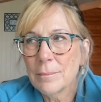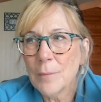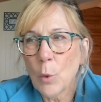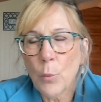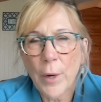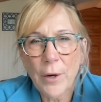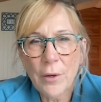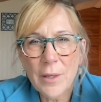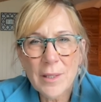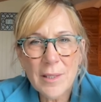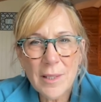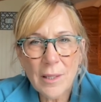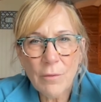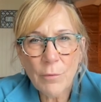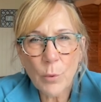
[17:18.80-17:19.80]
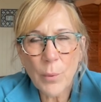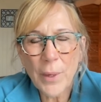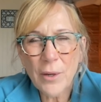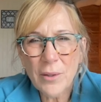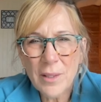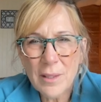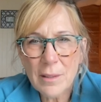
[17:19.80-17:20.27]
awareness, self
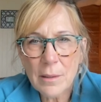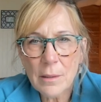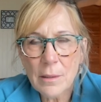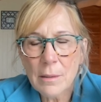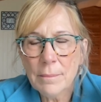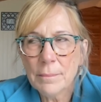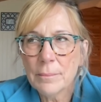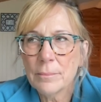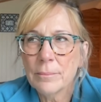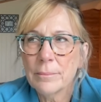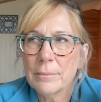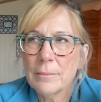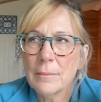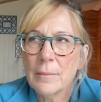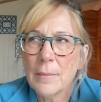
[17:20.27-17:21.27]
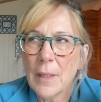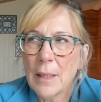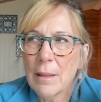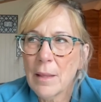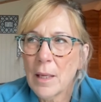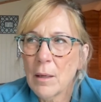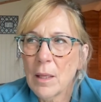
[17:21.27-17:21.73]
awareness, I
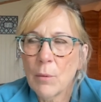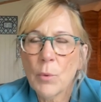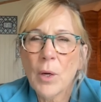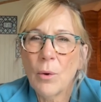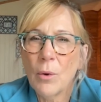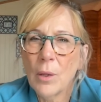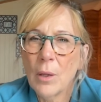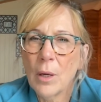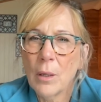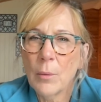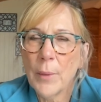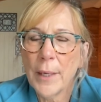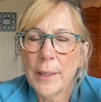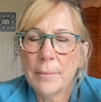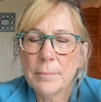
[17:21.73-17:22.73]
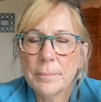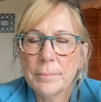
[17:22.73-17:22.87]
think that would go a long way.